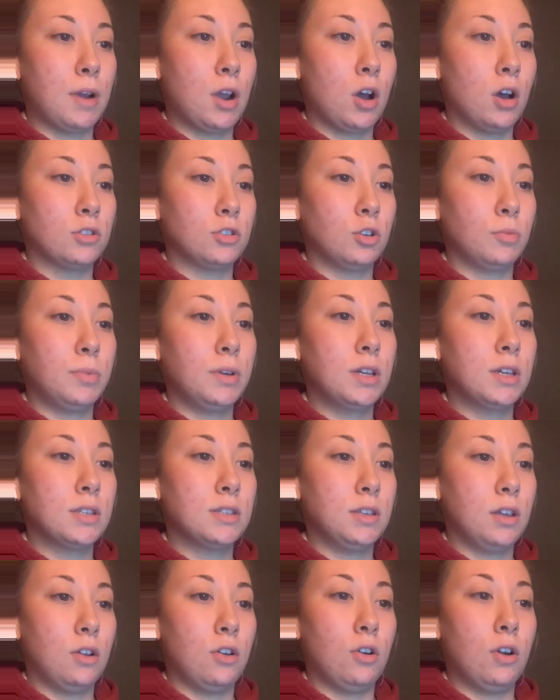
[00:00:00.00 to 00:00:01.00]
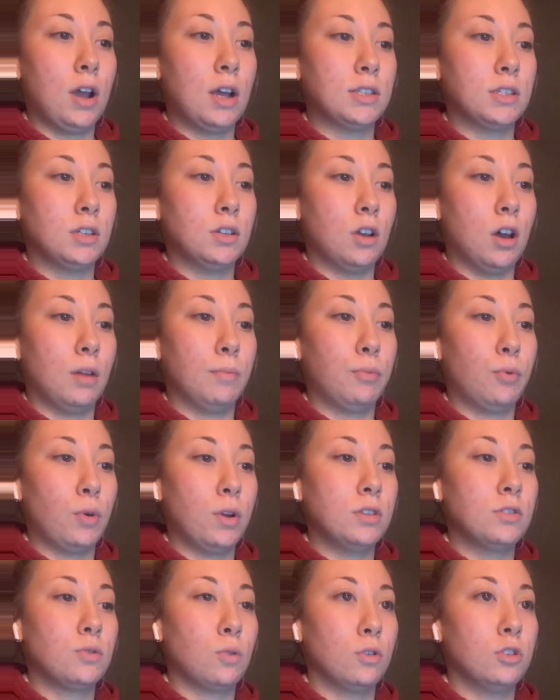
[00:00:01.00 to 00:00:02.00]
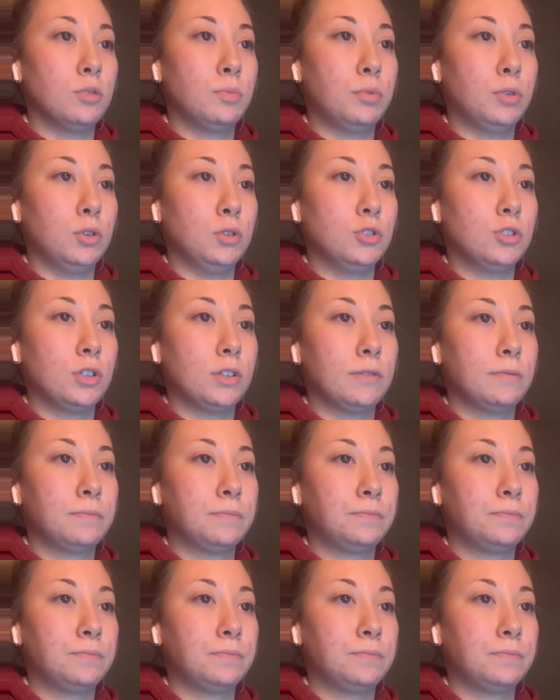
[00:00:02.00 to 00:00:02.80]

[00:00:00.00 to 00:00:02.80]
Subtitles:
also be considered as a non-point source pollution.